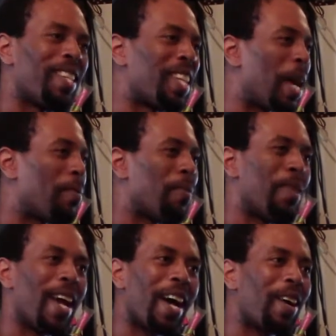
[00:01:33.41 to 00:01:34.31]
slammed him
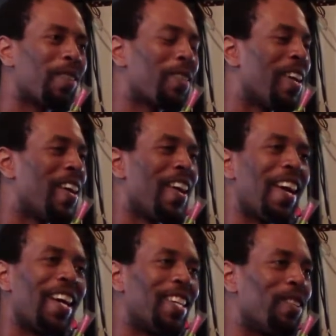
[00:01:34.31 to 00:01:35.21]
down
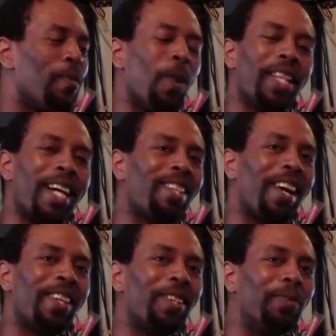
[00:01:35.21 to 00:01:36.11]
and won that
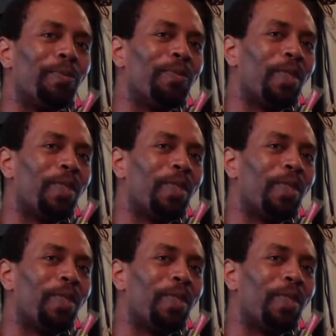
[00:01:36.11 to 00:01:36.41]
title.